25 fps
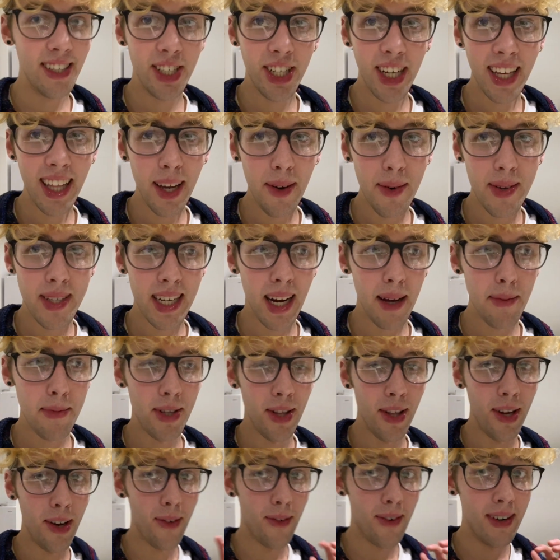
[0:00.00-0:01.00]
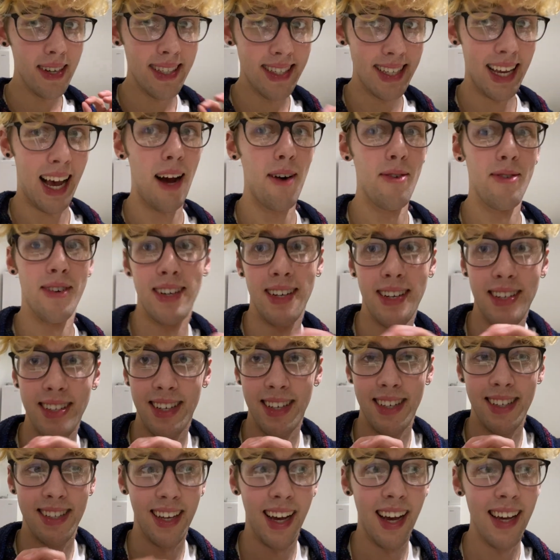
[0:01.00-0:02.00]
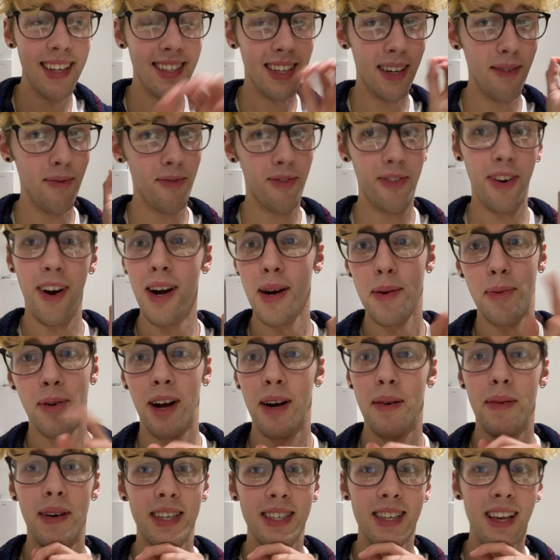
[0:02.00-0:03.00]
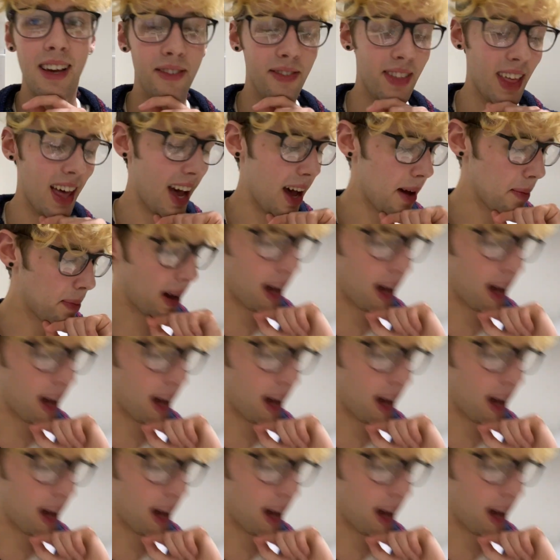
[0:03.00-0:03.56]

chili was an absolutely resounding success. I'm very proud of myself there, but